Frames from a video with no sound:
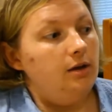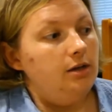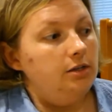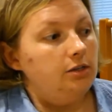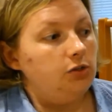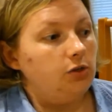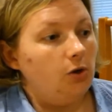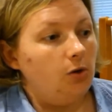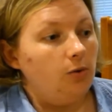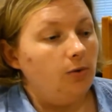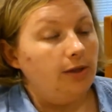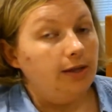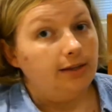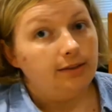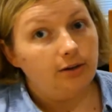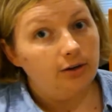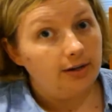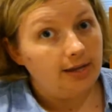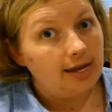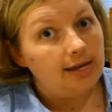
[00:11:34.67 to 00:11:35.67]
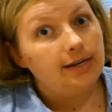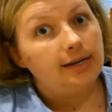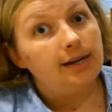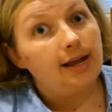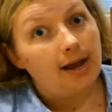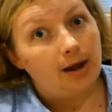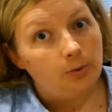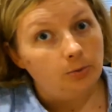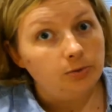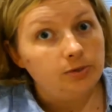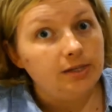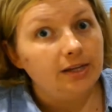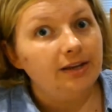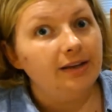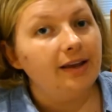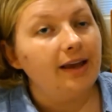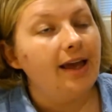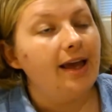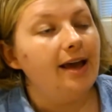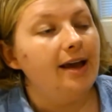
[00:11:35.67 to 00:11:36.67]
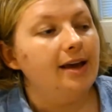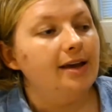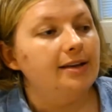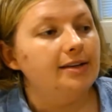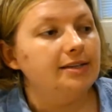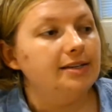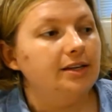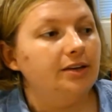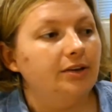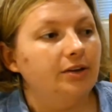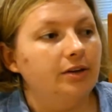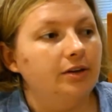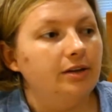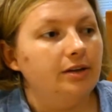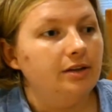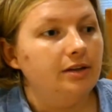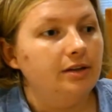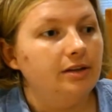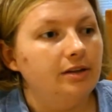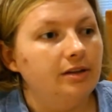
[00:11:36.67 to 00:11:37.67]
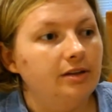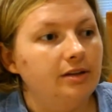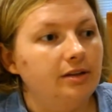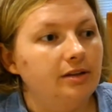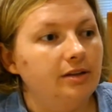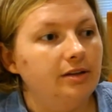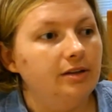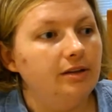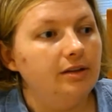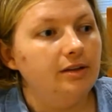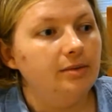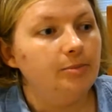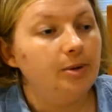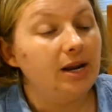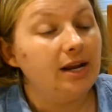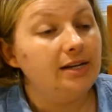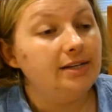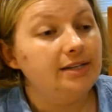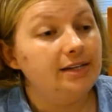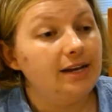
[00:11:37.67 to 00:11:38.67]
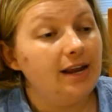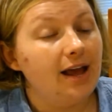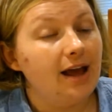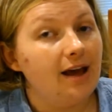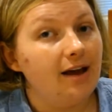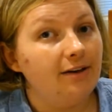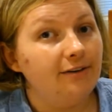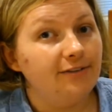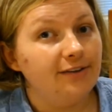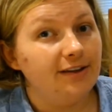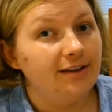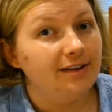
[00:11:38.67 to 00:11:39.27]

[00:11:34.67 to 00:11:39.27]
So like they're gated out. But I did have